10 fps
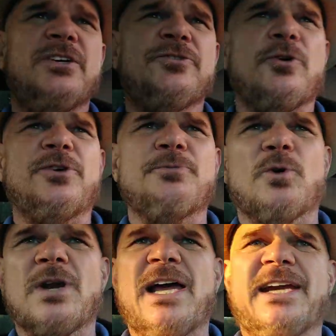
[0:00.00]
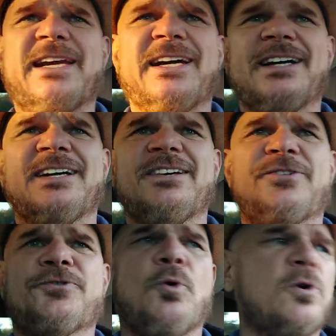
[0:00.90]
So it's more like uh,
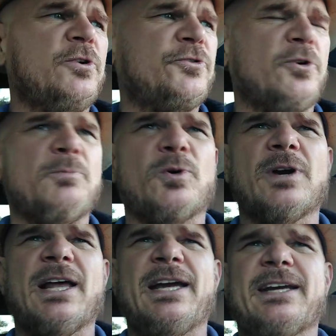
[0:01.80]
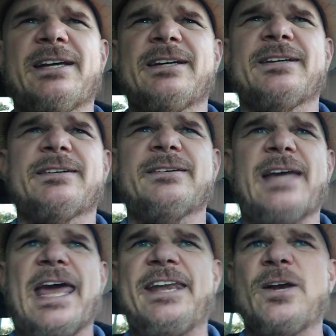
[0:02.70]
swords are more like uh,
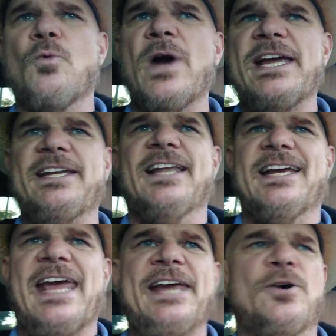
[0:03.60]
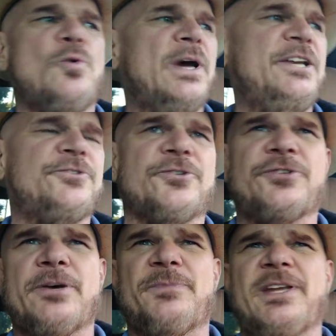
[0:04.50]
adding weight, like ankle weights or
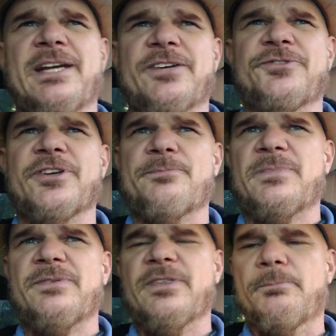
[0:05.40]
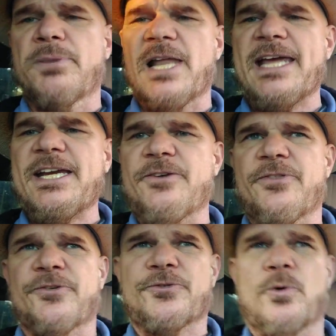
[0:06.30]
something, except the blade
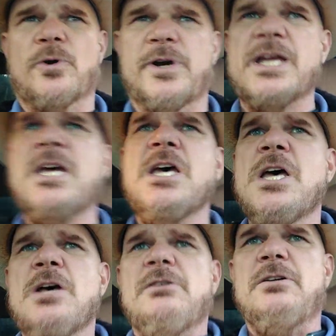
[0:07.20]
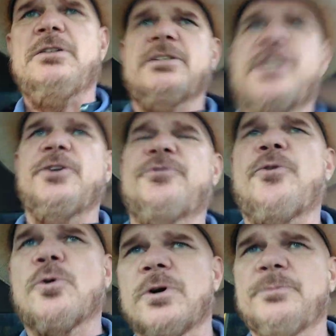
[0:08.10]
of the sword
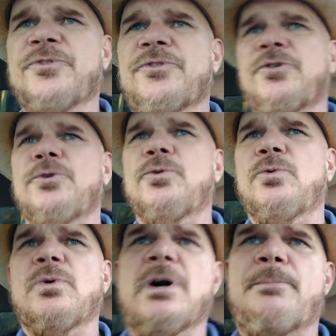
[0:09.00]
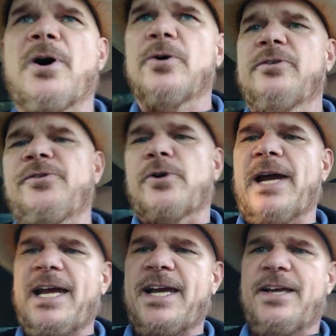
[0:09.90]
conforms to a part of your
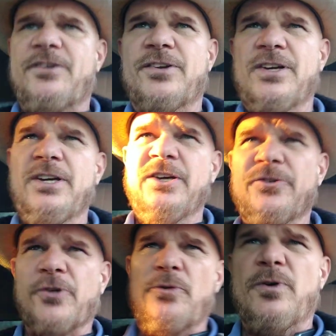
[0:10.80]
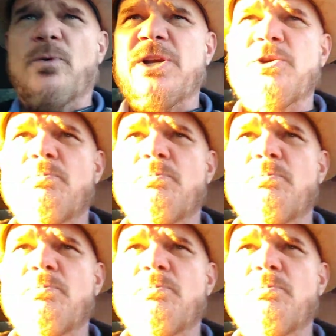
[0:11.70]
hand so that when